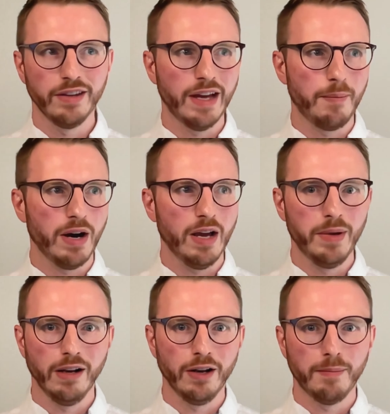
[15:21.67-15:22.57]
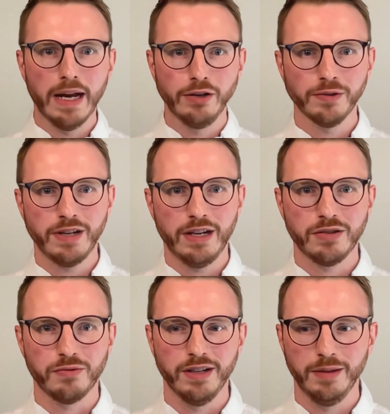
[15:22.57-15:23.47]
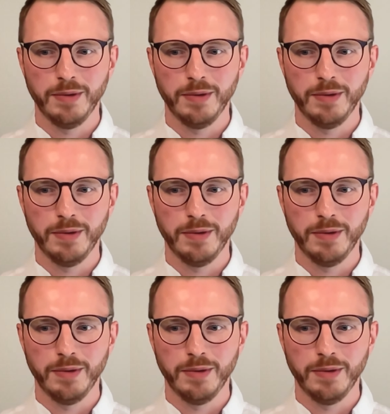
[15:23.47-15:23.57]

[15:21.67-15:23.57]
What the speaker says: and that might have been a load of manual tests, right?